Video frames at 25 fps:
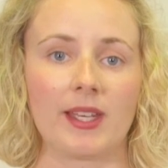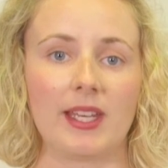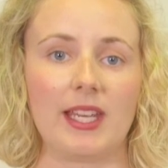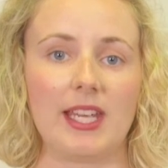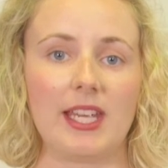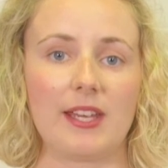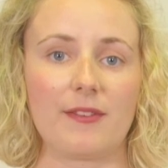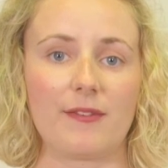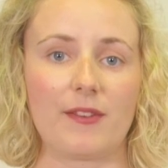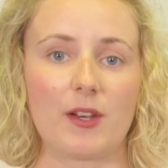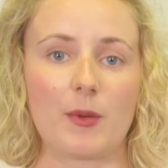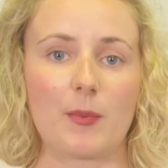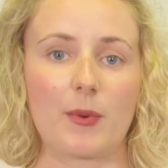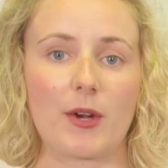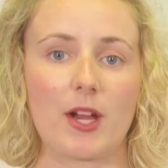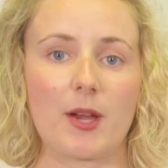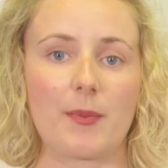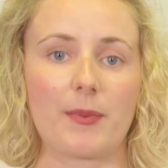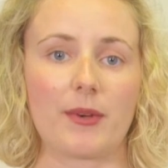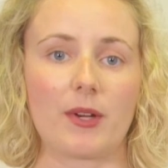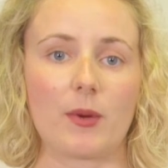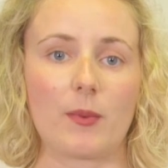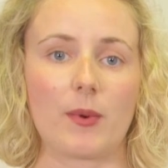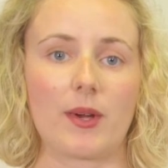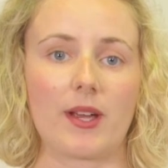if an
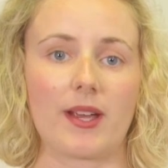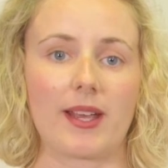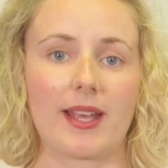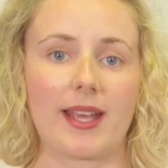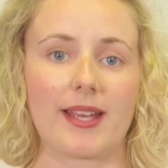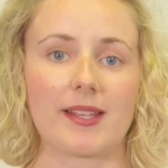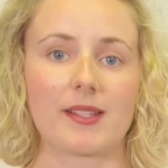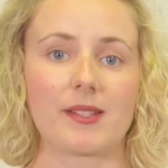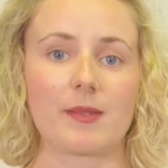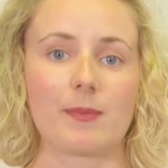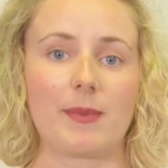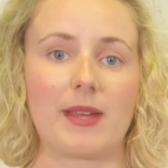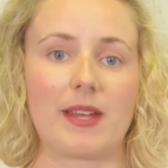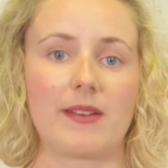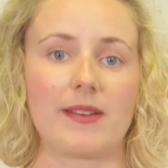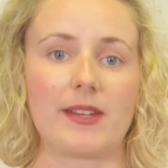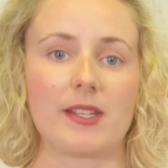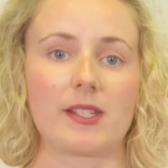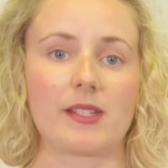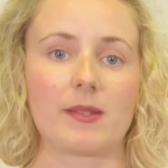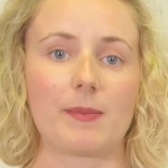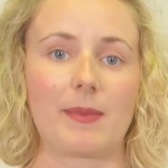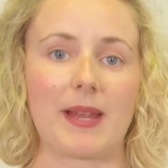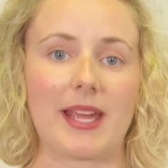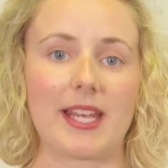appropriate work
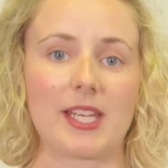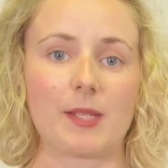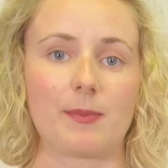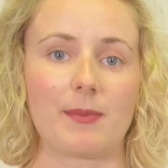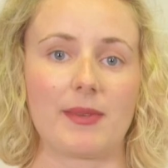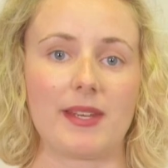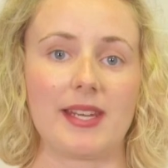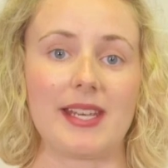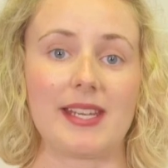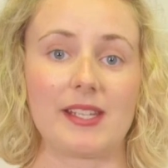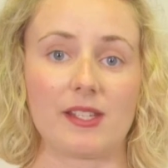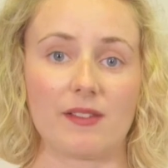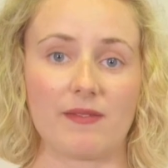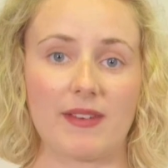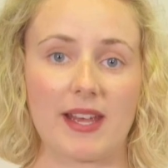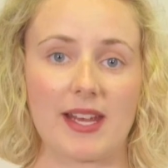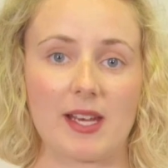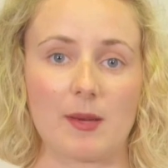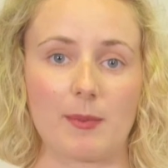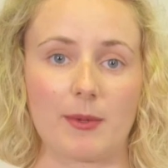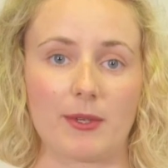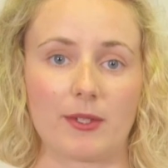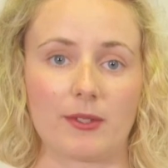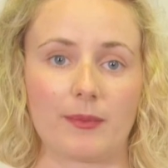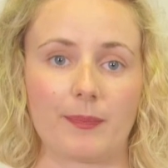experience placement is
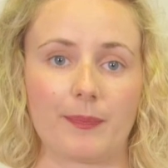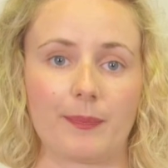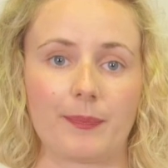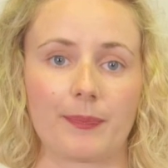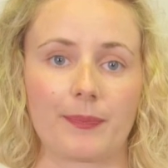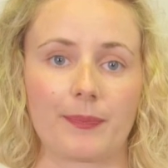available.